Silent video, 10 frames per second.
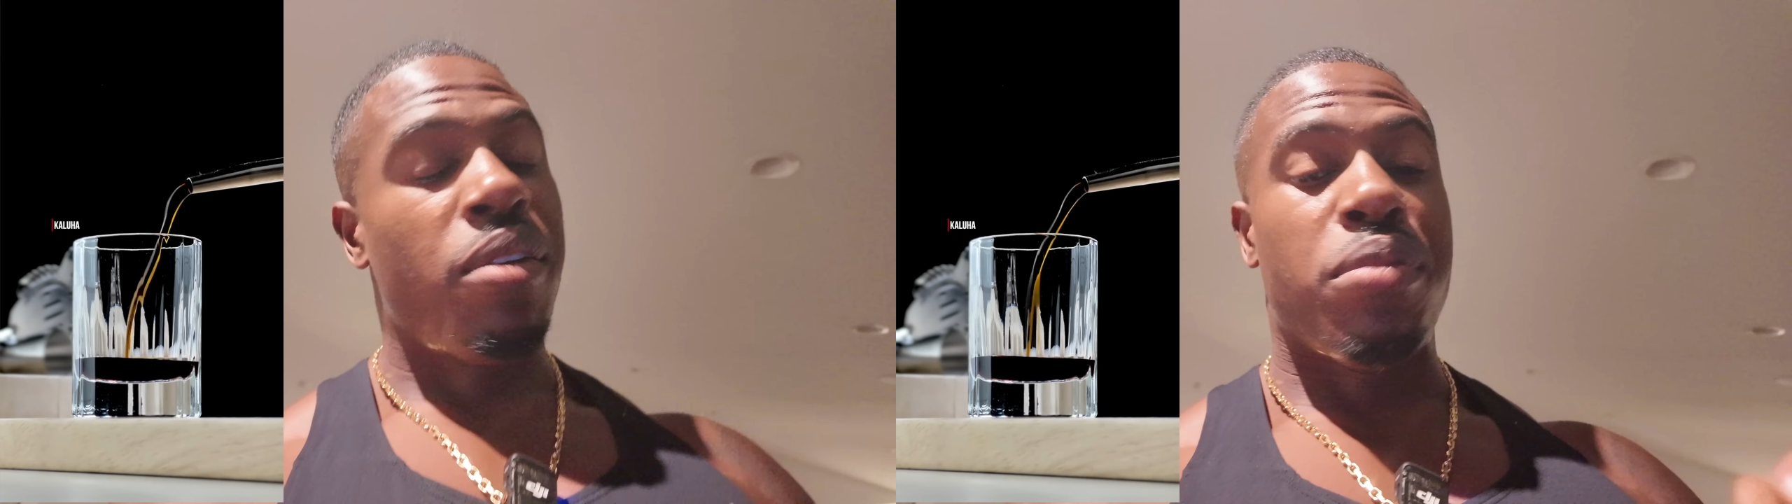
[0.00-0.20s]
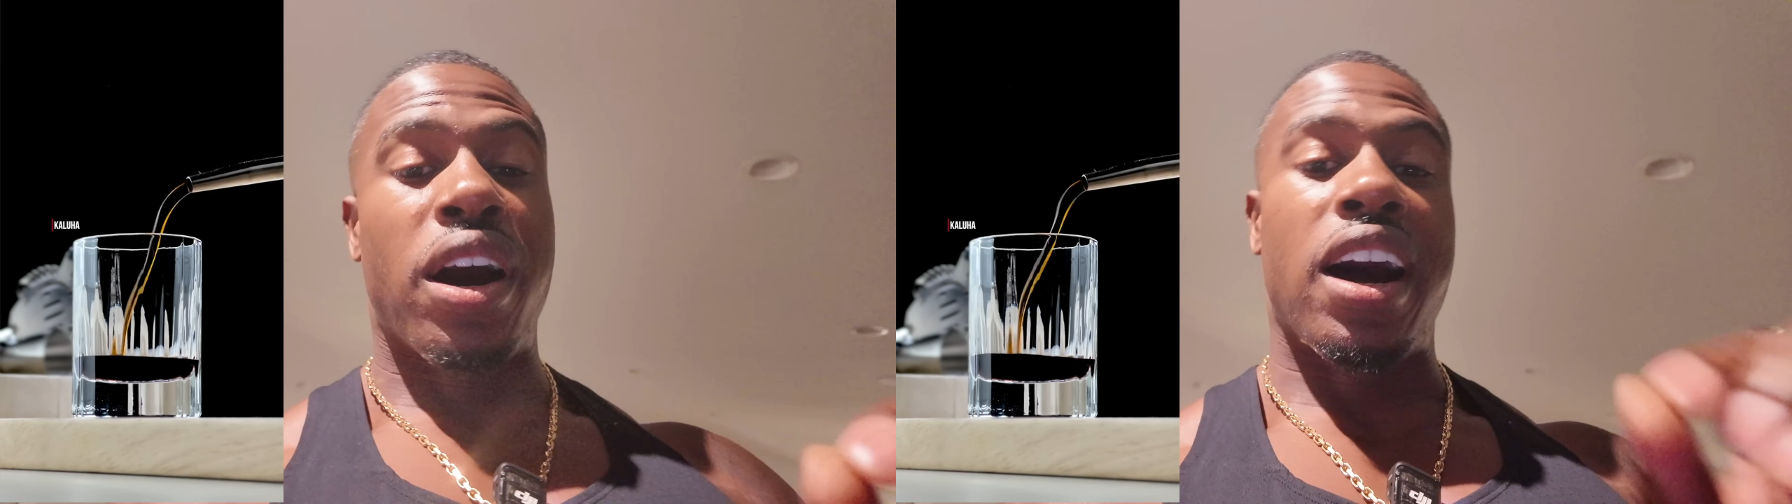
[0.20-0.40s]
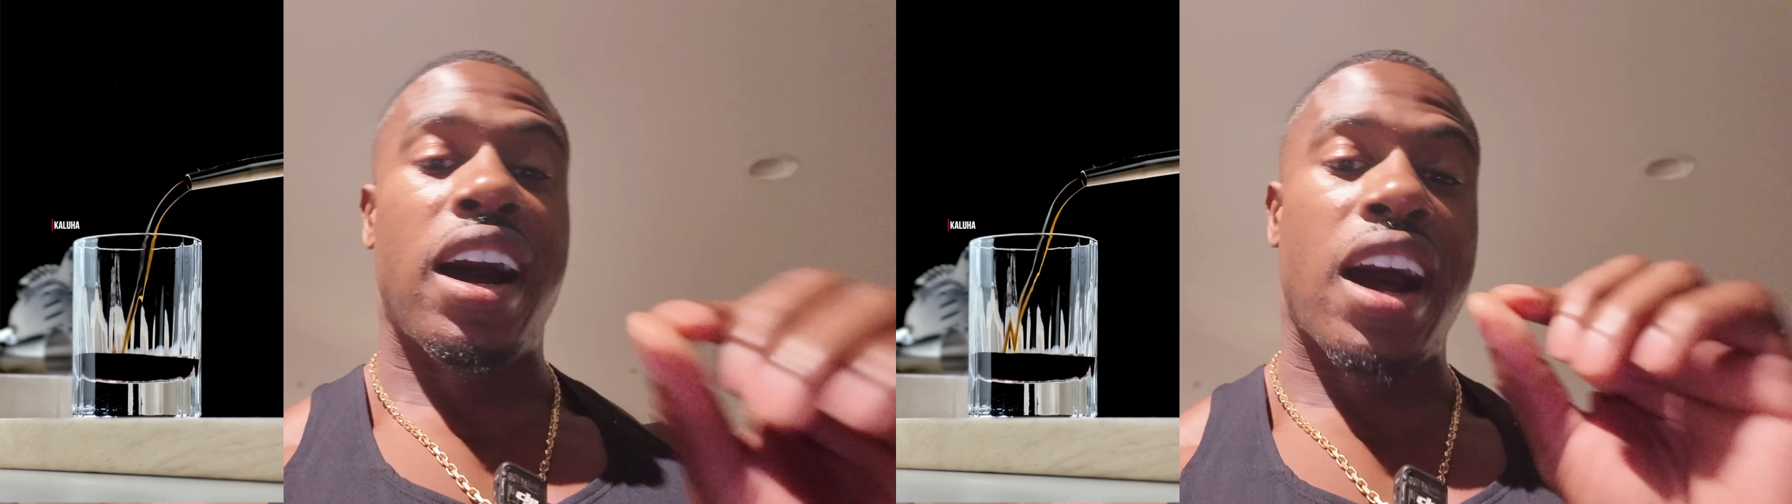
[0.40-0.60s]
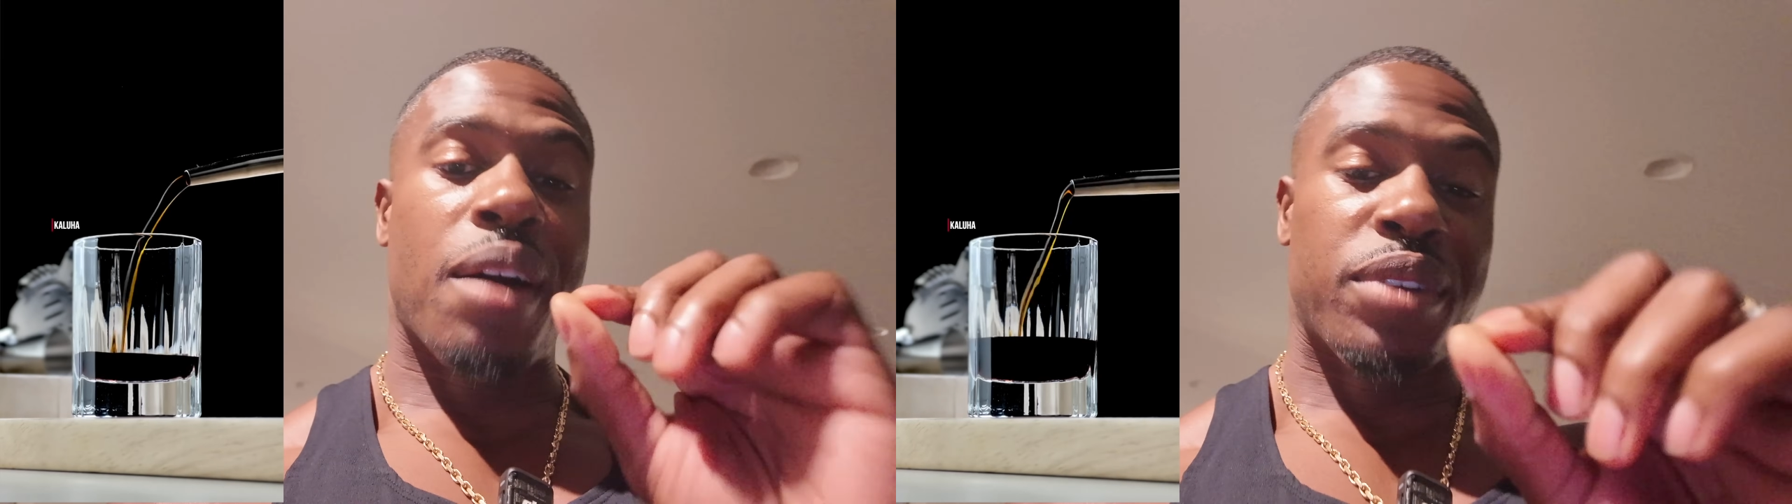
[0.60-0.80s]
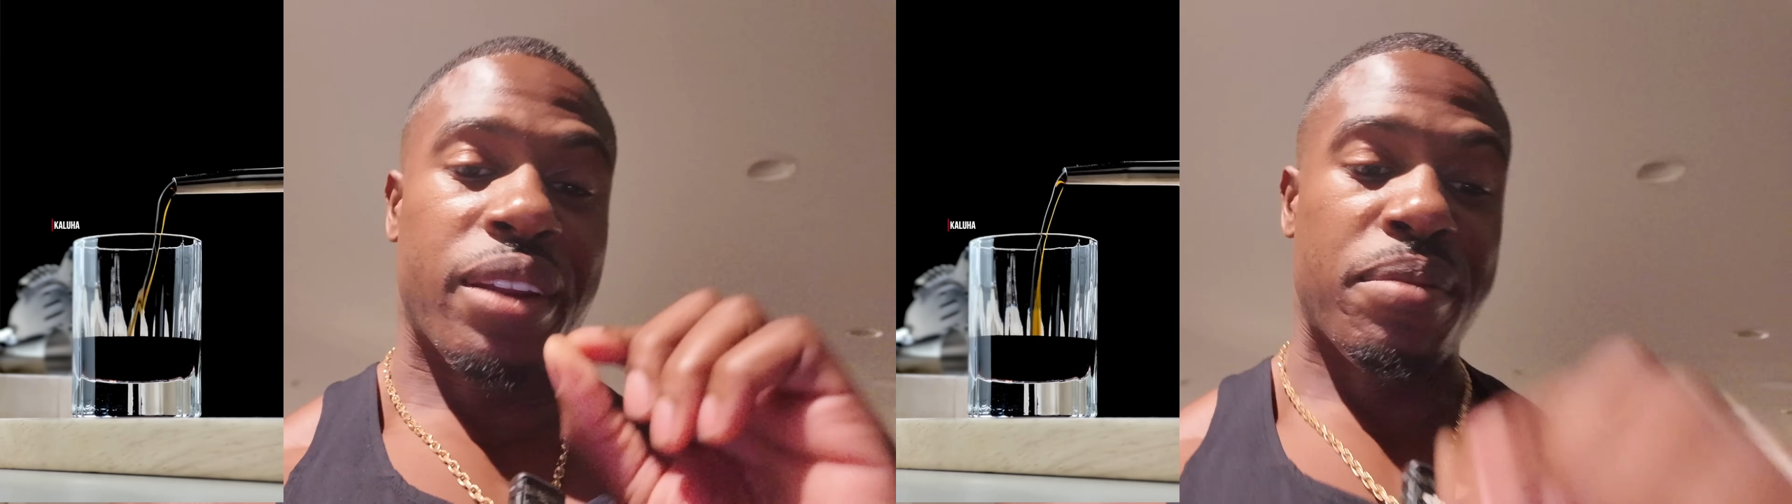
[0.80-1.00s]
but
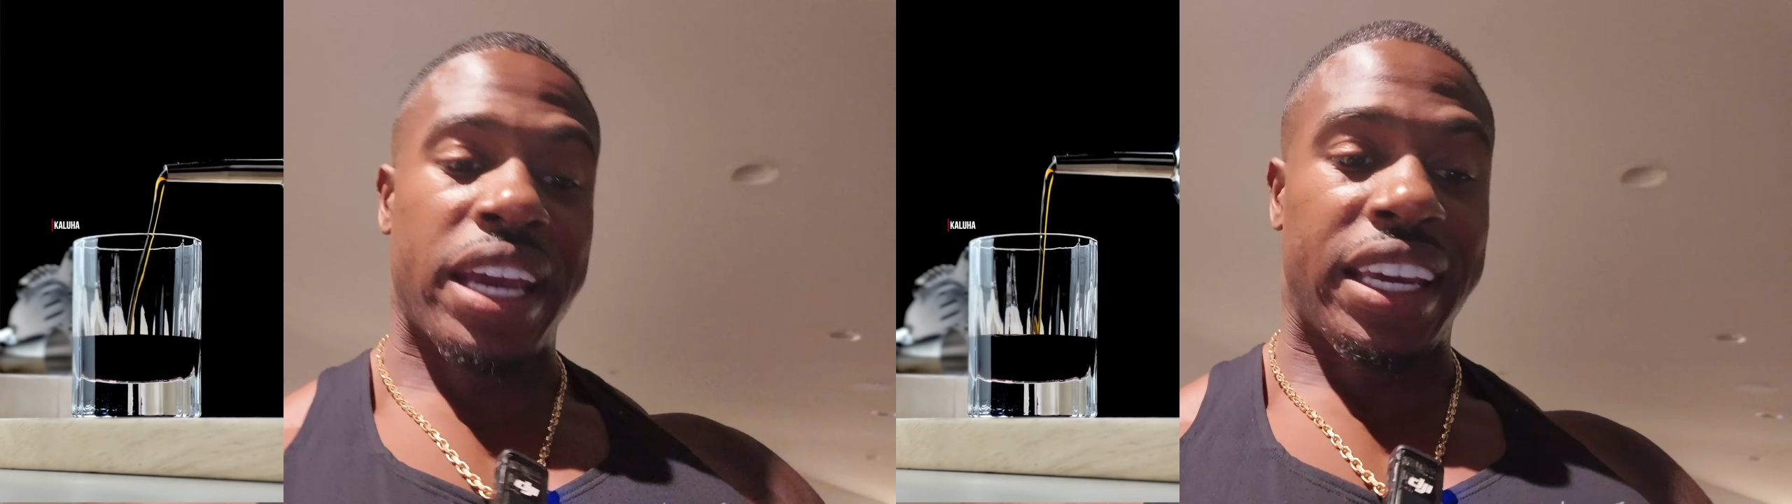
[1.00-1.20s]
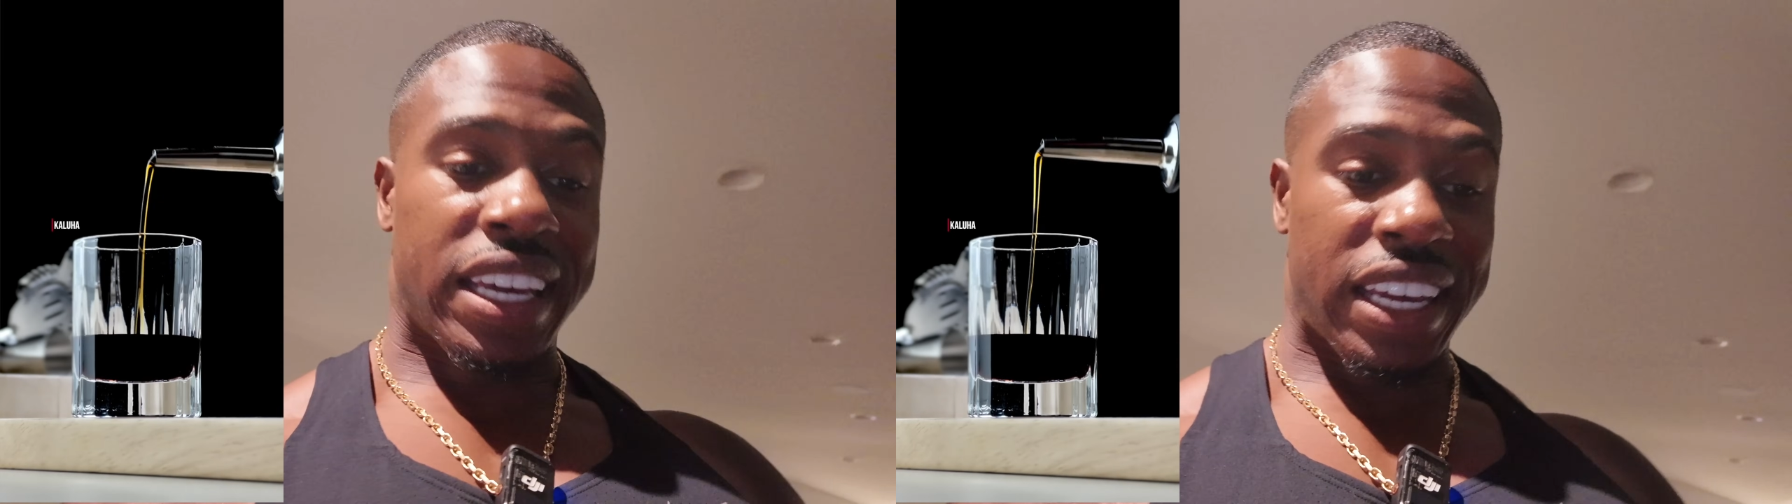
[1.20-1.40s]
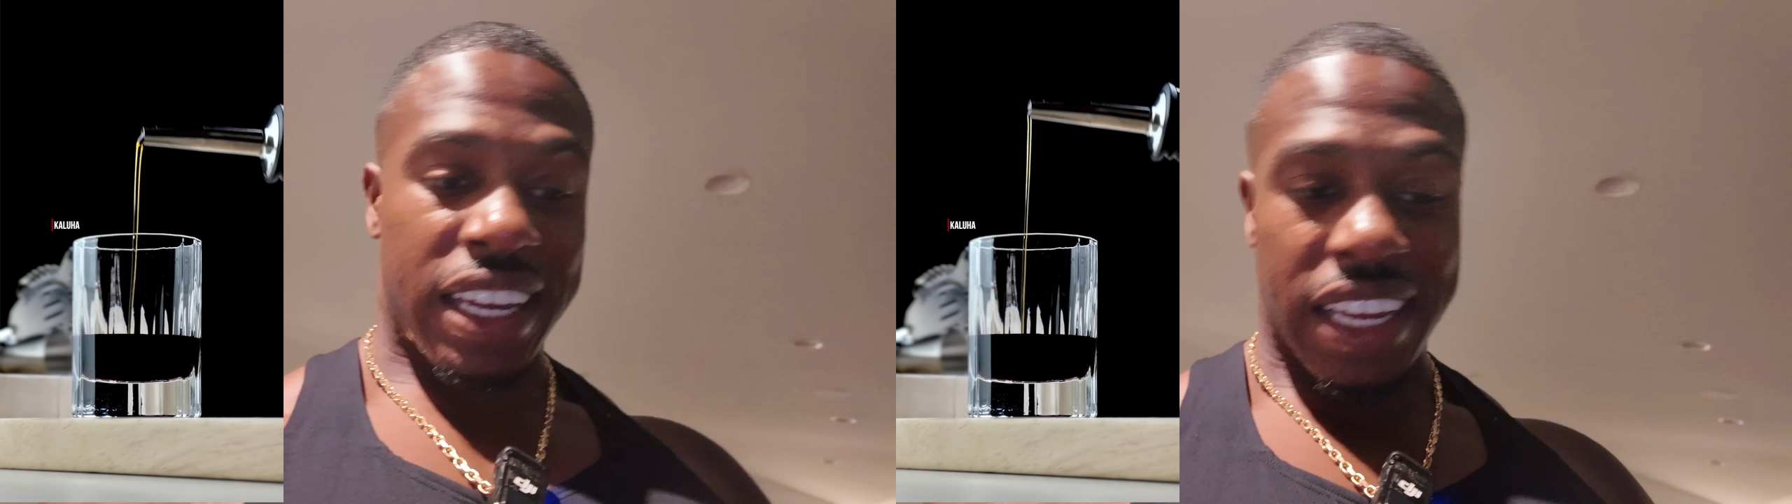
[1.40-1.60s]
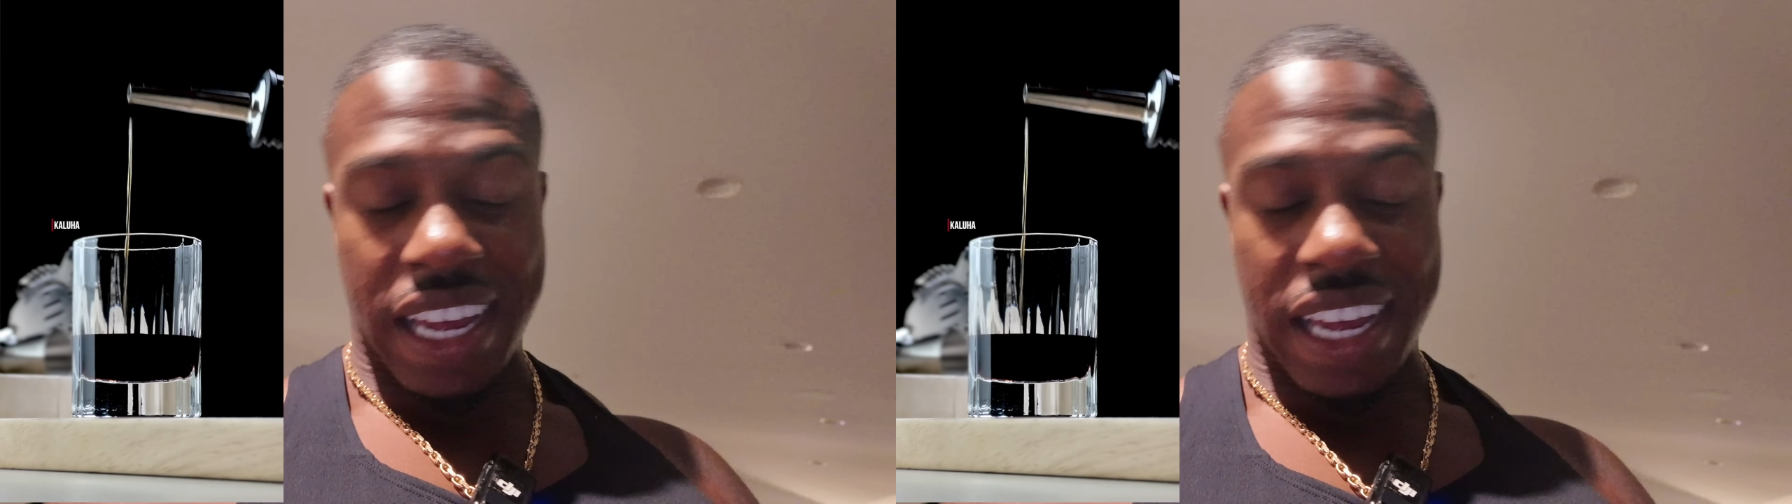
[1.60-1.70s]
I'm gonna make it,